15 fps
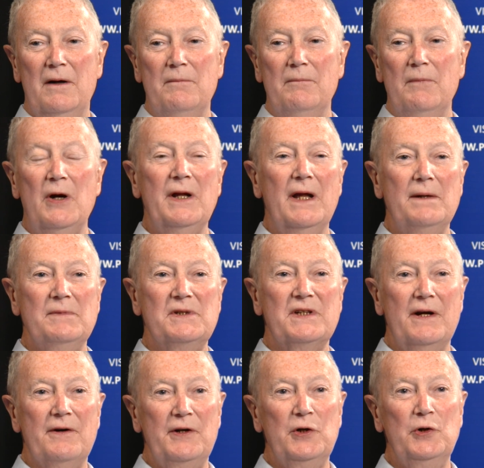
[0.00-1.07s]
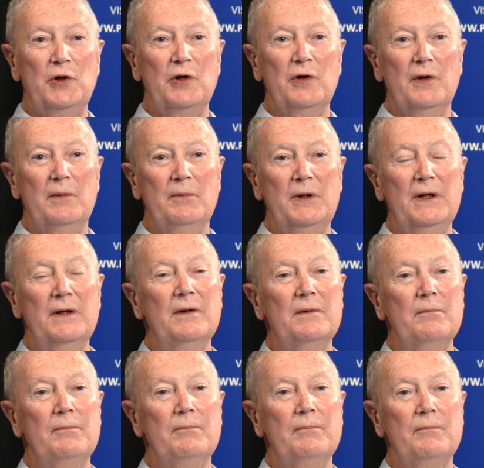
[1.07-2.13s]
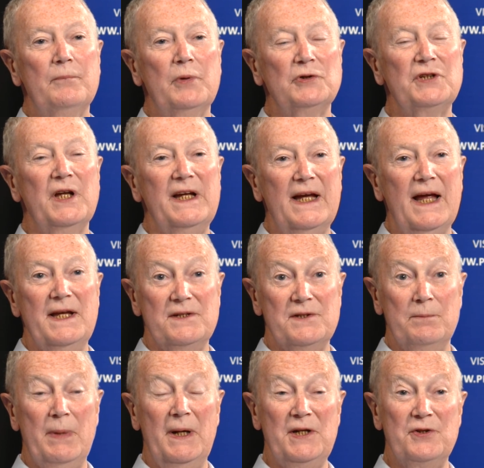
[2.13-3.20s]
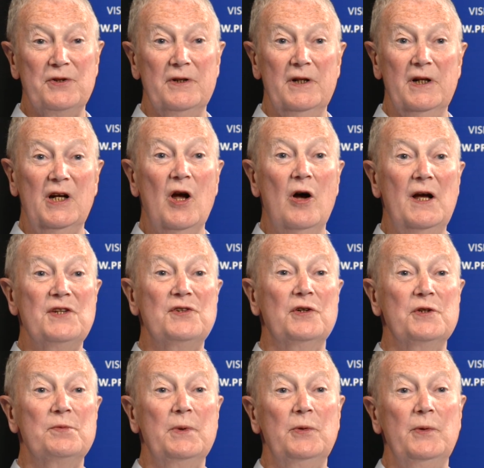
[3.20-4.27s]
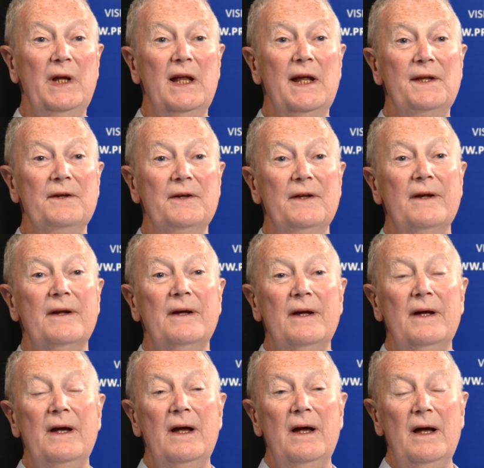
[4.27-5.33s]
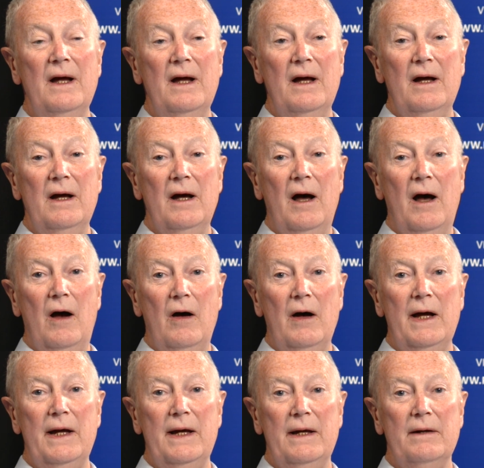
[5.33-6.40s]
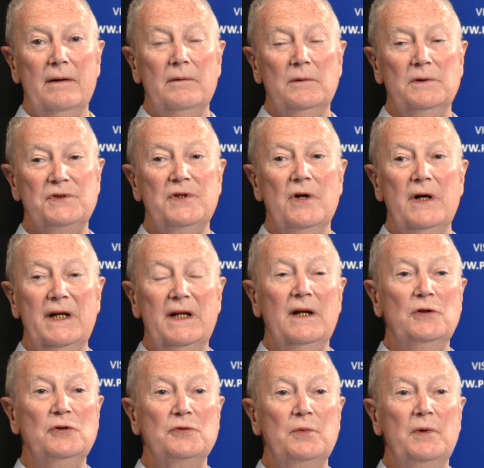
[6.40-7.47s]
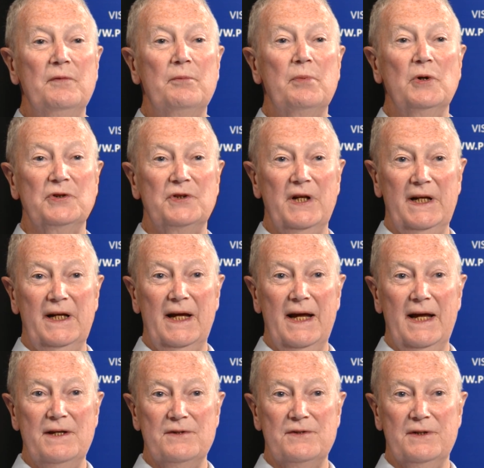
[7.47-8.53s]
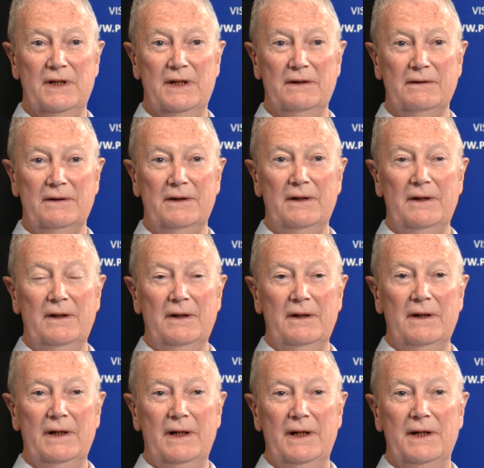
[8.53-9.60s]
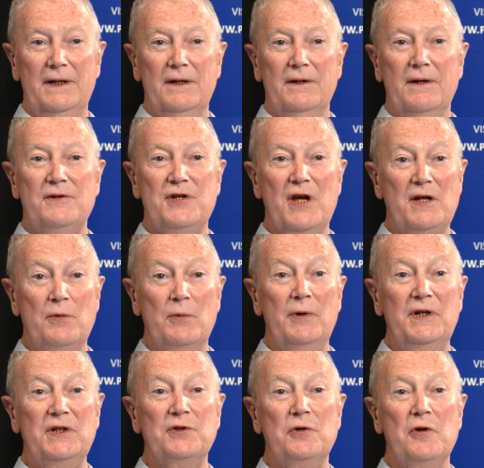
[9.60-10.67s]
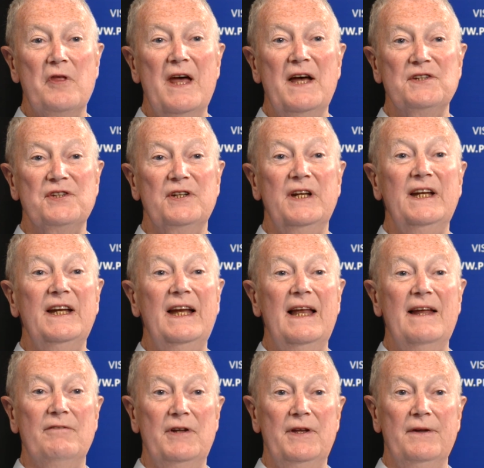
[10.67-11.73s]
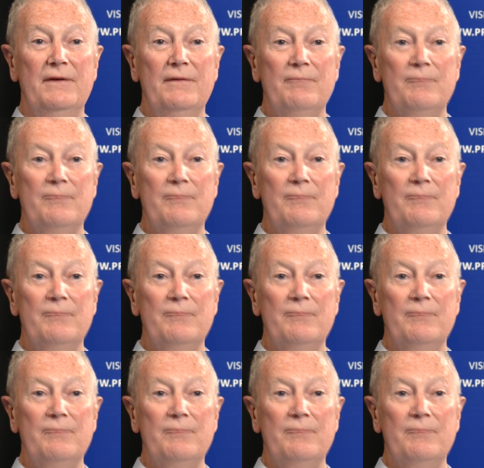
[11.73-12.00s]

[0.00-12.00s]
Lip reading: My name is Gary Hooker. I'm a prostate cancer patient at Guy's Hospital in London. I was diagnosed with prostate cancer in January 2011.